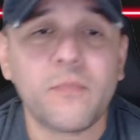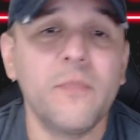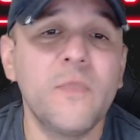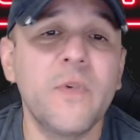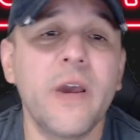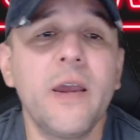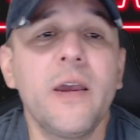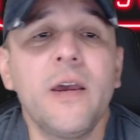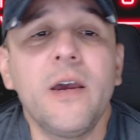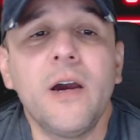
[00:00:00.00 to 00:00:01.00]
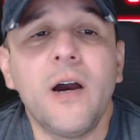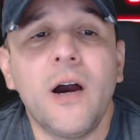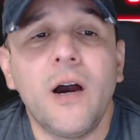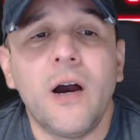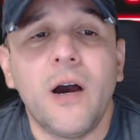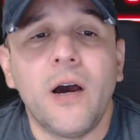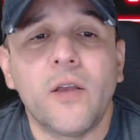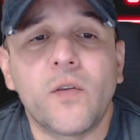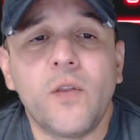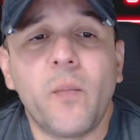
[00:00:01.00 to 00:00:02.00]
Okay?
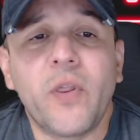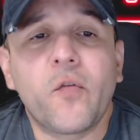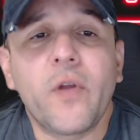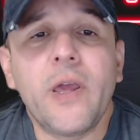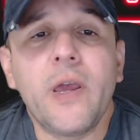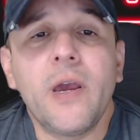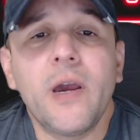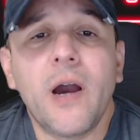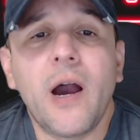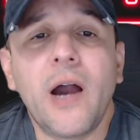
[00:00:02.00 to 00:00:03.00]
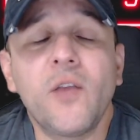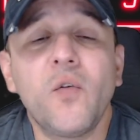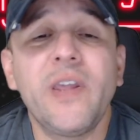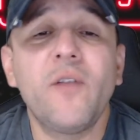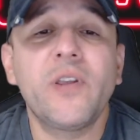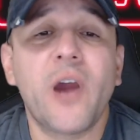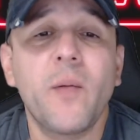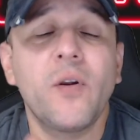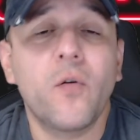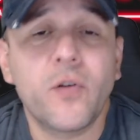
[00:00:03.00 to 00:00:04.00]
Number 3, you need
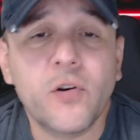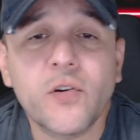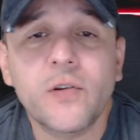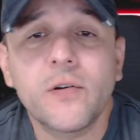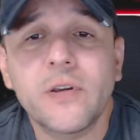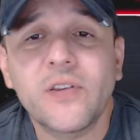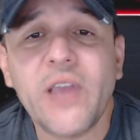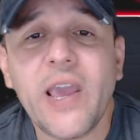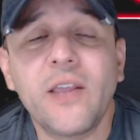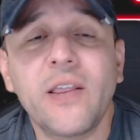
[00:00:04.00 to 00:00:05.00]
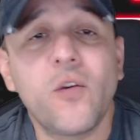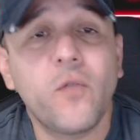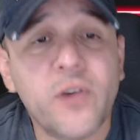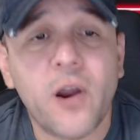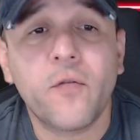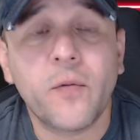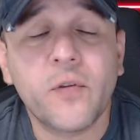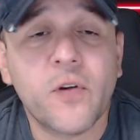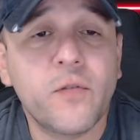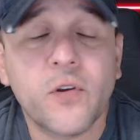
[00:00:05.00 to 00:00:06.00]
retirement orders stating that you retired from the
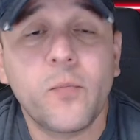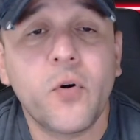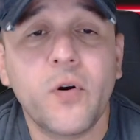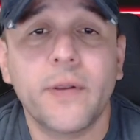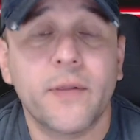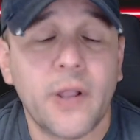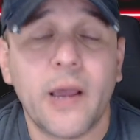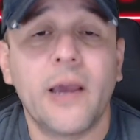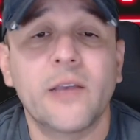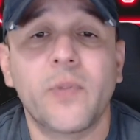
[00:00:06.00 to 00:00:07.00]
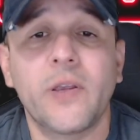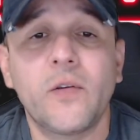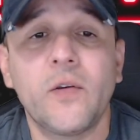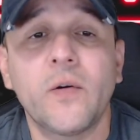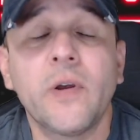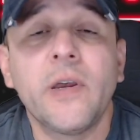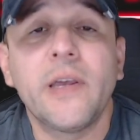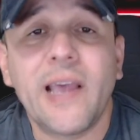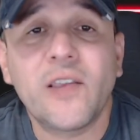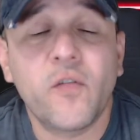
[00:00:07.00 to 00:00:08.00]
service component, like I explained to you.
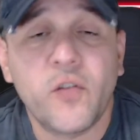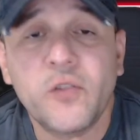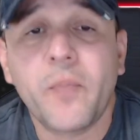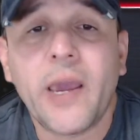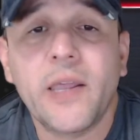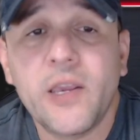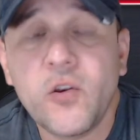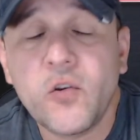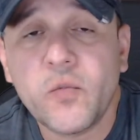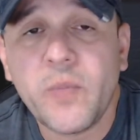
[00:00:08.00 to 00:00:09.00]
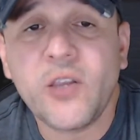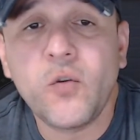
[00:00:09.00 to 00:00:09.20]
That's the first packet that you submit.